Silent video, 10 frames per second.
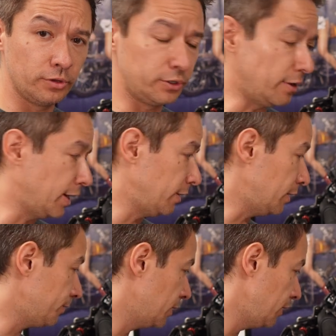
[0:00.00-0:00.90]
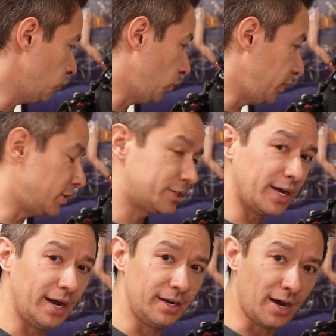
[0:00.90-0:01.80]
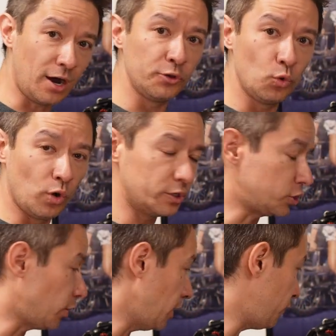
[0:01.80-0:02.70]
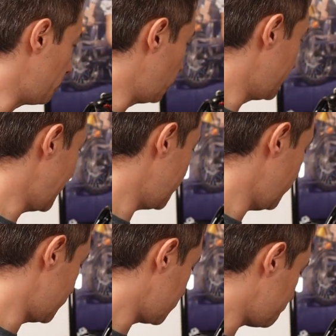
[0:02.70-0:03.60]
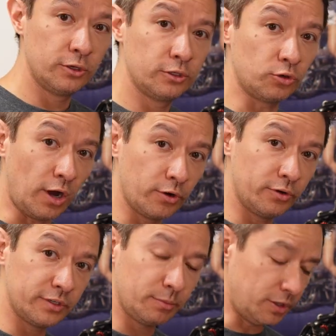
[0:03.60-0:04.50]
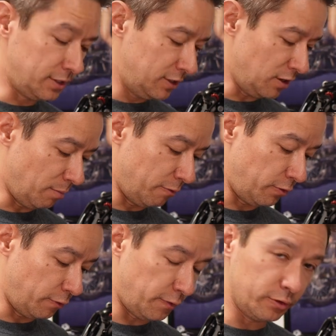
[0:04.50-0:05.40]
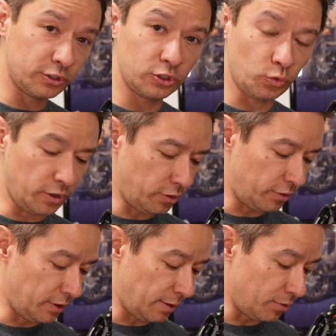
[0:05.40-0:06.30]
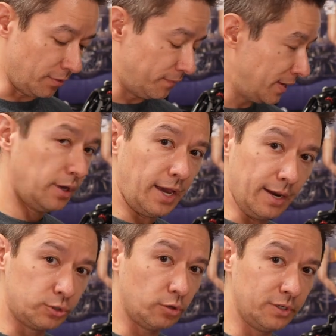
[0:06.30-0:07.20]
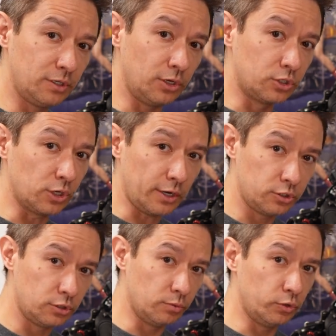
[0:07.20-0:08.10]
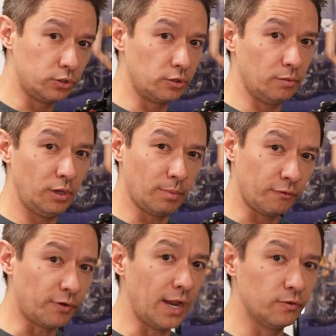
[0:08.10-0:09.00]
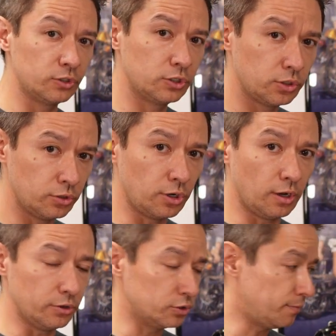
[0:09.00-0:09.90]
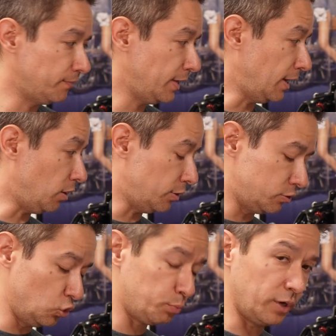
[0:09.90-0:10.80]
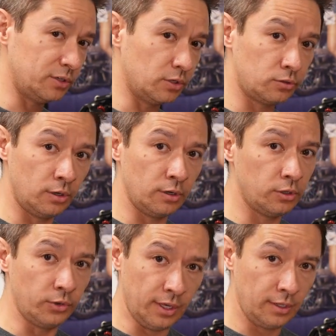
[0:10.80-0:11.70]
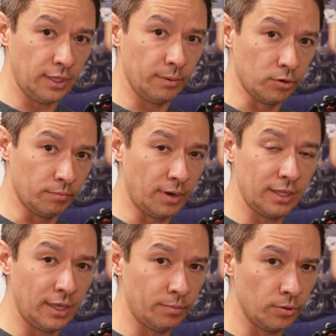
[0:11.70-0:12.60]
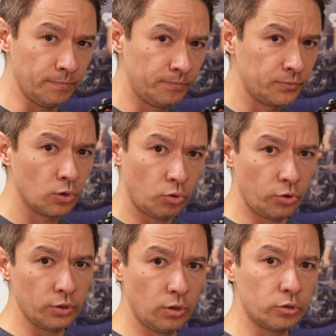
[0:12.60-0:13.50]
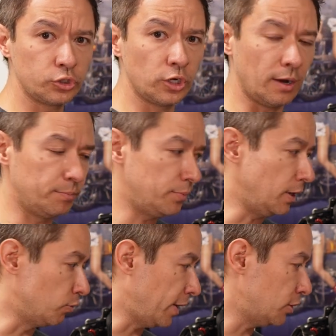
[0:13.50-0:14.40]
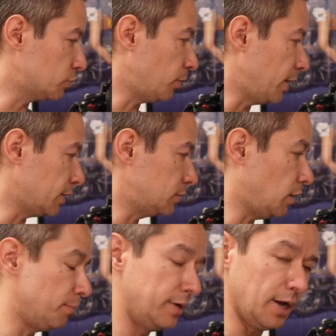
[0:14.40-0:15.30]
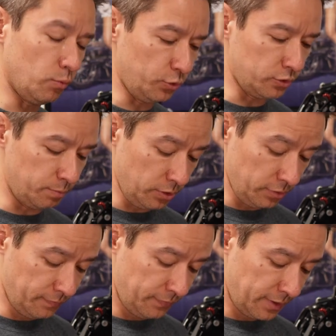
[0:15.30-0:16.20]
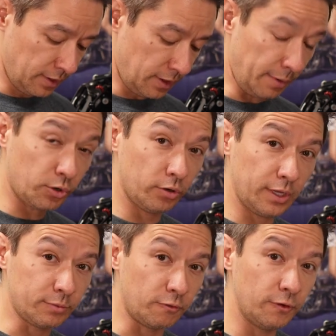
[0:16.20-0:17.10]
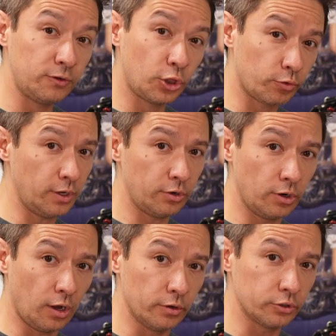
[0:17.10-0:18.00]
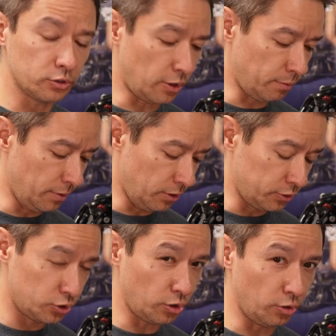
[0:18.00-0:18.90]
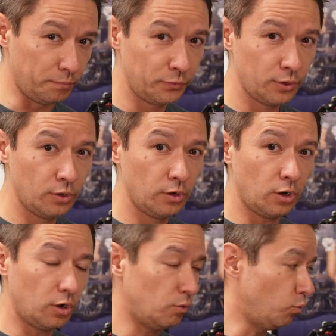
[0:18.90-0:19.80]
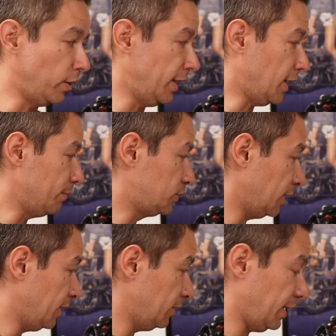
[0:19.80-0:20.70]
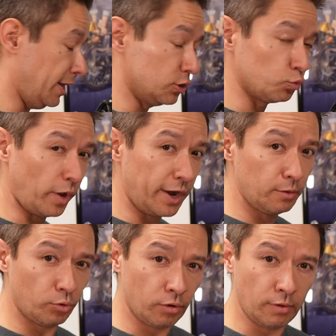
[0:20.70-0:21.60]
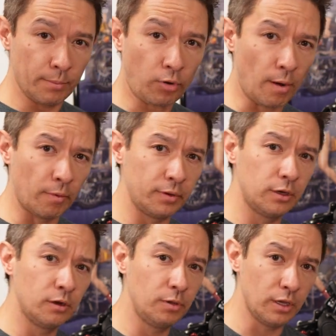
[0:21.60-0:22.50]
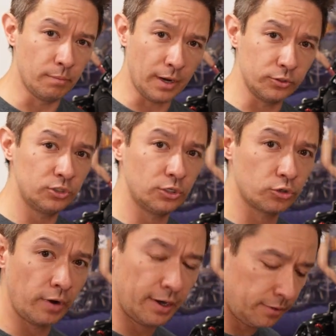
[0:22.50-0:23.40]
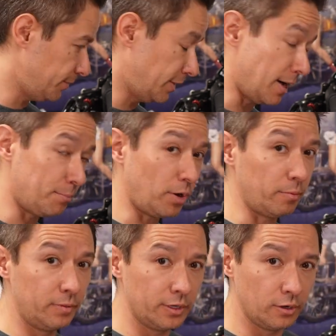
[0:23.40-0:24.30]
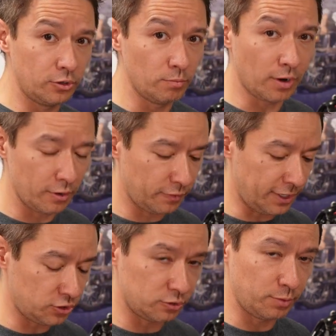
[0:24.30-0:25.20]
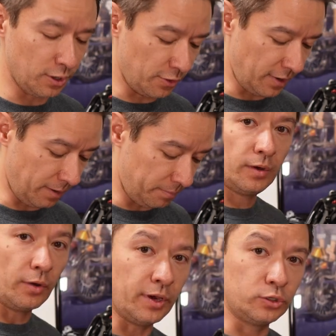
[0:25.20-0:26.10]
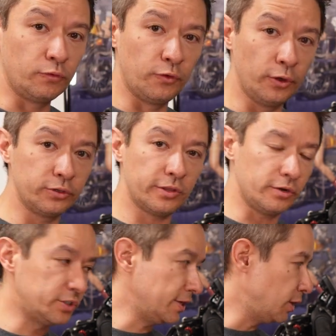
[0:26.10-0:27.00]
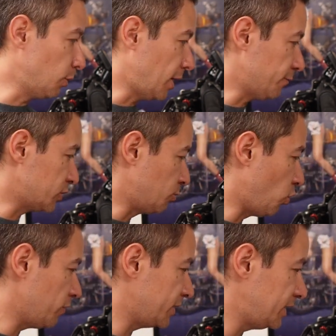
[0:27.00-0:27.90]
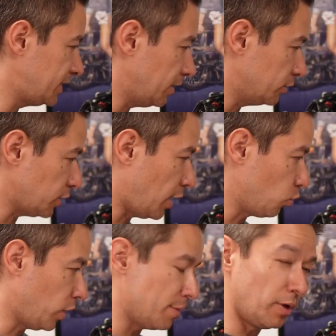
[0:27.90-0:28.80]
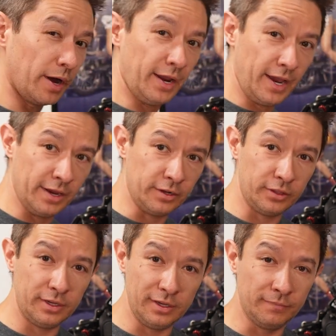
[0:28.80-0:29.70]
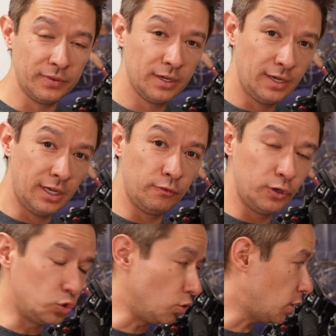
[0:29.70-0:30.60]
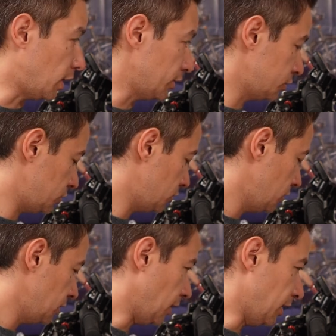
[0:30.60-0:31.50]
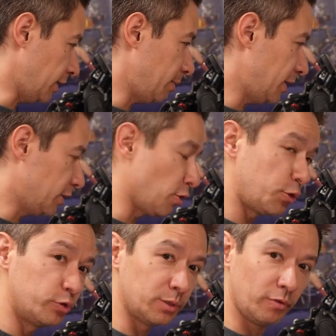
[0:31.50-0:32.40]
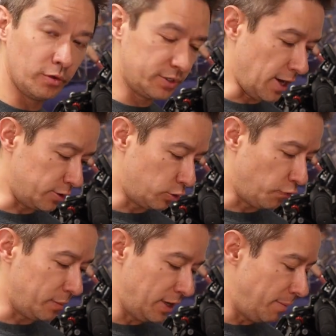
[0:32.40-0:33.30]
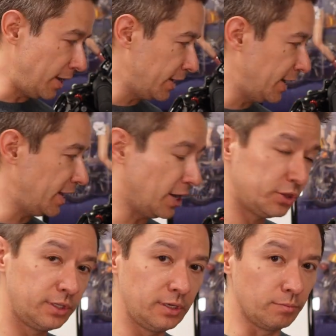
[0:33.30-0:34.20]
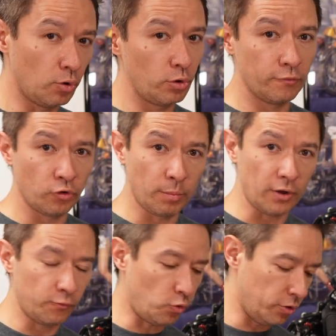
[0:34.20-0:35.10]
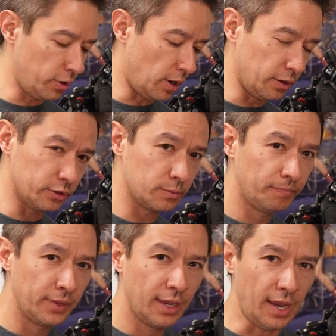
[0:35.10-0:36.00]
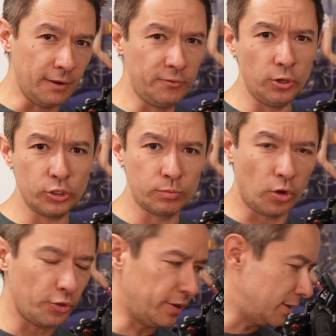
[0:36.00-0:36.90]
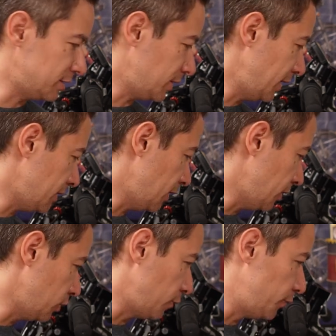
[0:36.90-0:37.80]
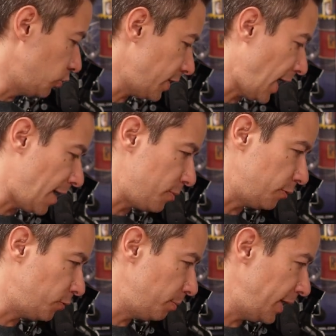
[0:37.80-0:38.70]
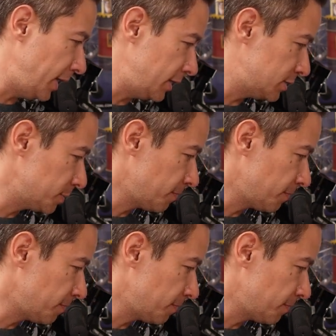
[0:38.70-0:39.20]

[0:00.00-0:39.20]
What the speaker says: in your area when you decide how you want to start off a build like this. So I'll go into some of the detail, but for the folks that just want to know the number, and I'm still missing the exhaust system, which is going to be about $500 or $600. And also this price doesn't include any labor. My labor or the local shop, Riders Block, has helped me out with this build. I'm currently up to $5,300 on the build, so when I'm done and it's rideable, I'm probably going to be at about $6,000. Then I'm probably going to do modifications beyond that. But, okay, so for those that are sticking around for some more of the details on what I bought and the individual costs, let me go through some of those now. So from eBay, again, I got the motor for about $400 and a few other small things like the fuel cap and the foot pegs